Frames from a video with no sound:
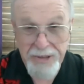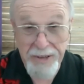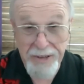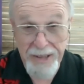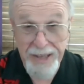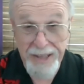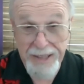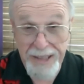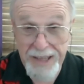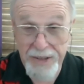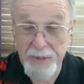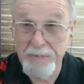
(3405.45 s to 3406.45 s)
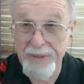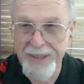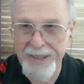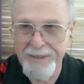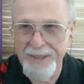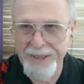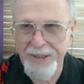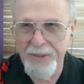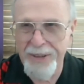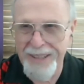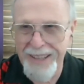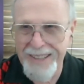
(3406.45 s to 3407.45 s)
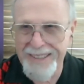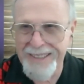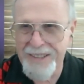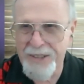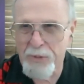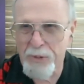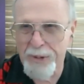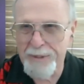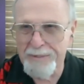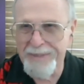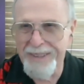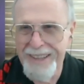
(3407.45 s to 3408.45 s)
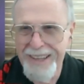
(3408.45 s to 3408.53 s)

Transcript: I was like, I don't believe what's going on in this room.